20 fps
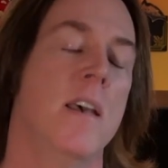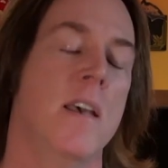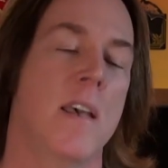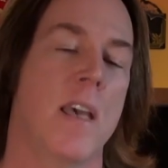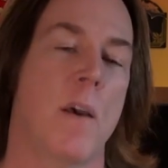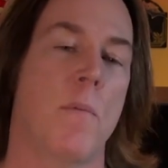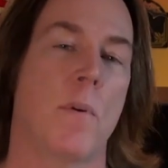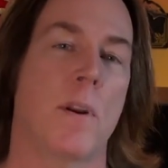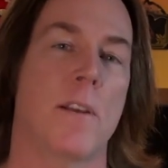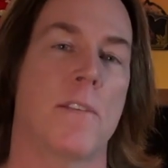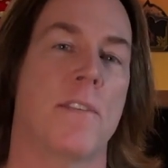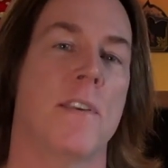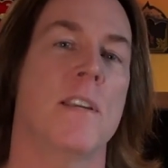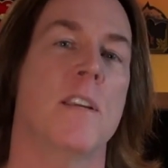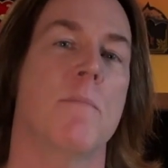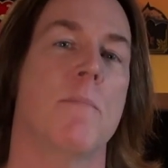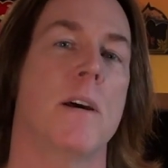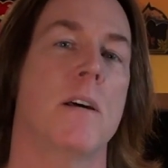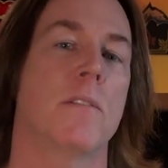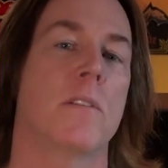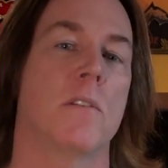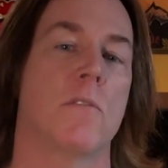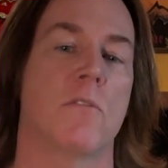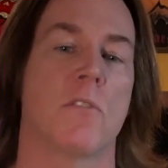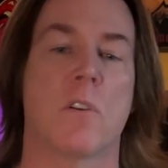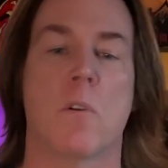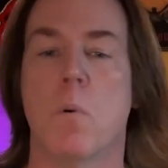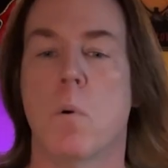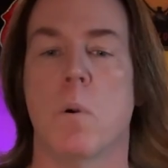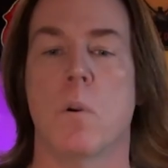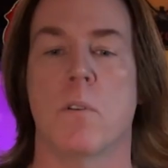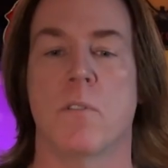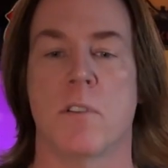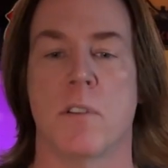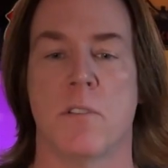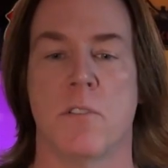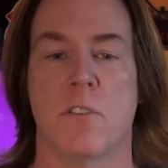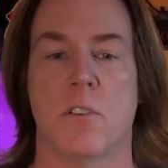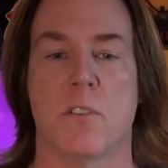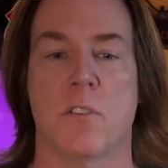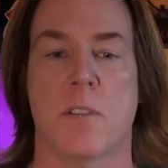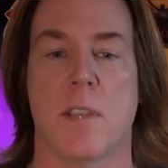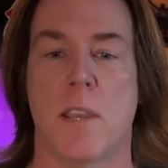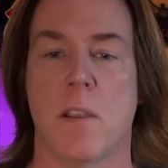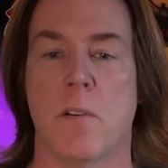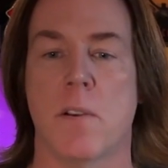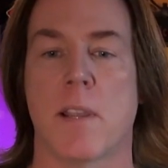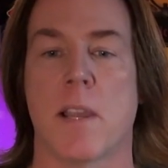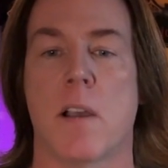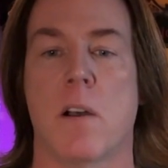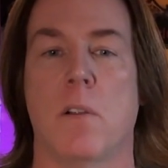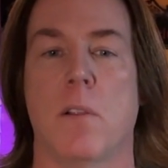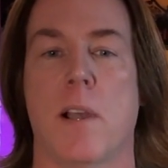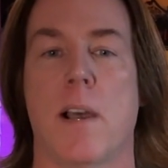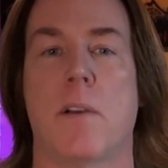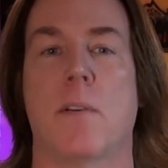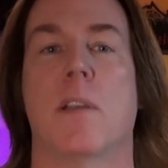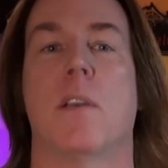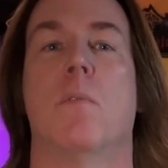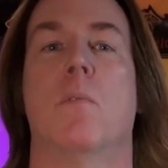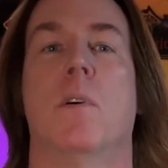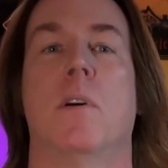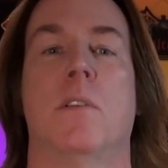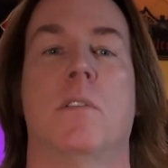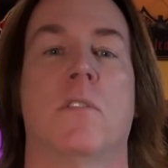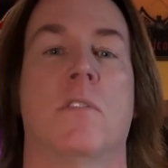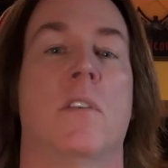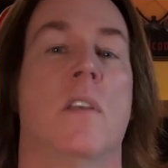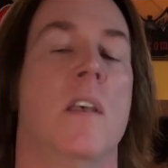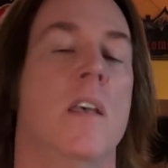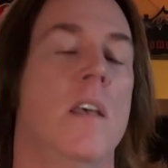And when I think about those chords and just hearing how loud it was,